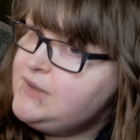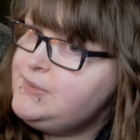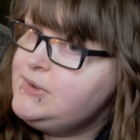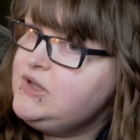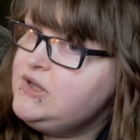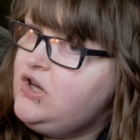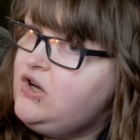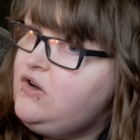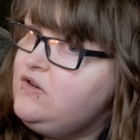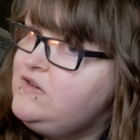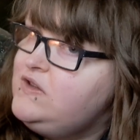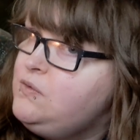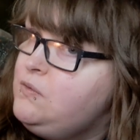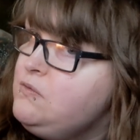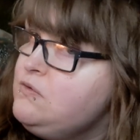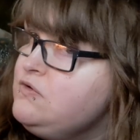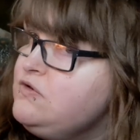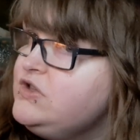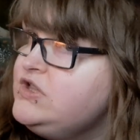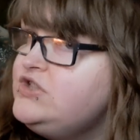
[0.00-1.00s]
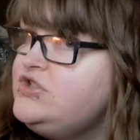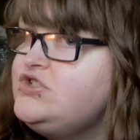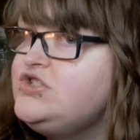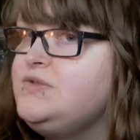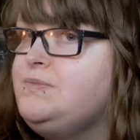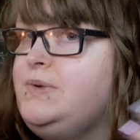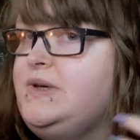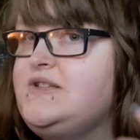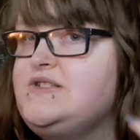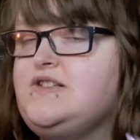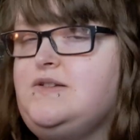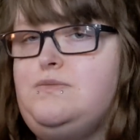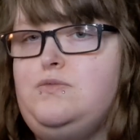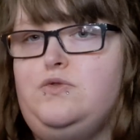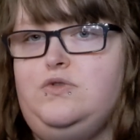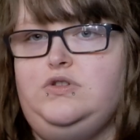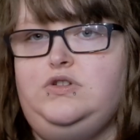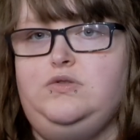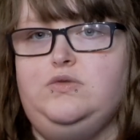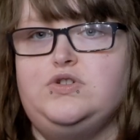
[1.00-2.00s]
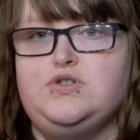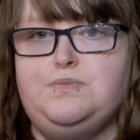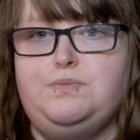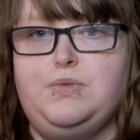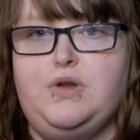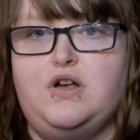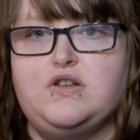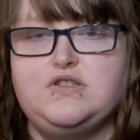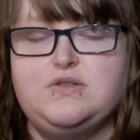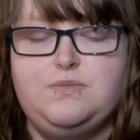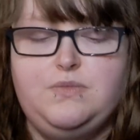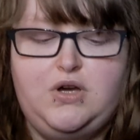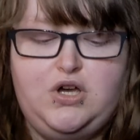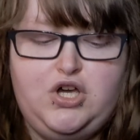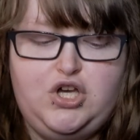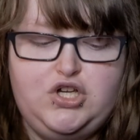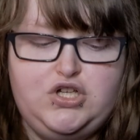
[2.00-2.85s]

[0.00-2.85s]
up a lot on the orange. It picks up more on the orange blossom,